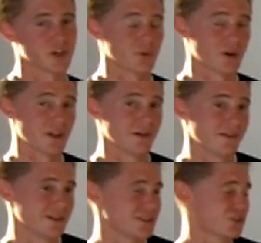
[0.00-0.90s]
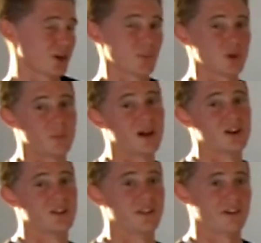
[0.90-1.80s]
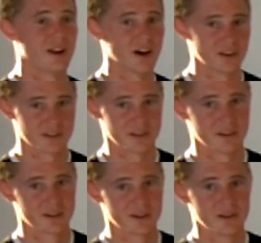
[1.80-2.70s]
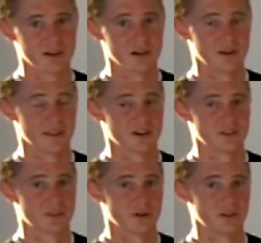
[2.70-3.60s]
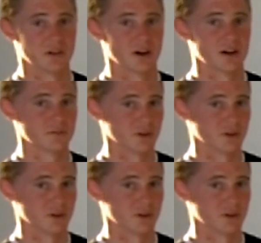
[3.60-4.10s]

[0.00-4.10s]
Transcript: You don't want to scrape your pedal on the ground, and that'll throw you off.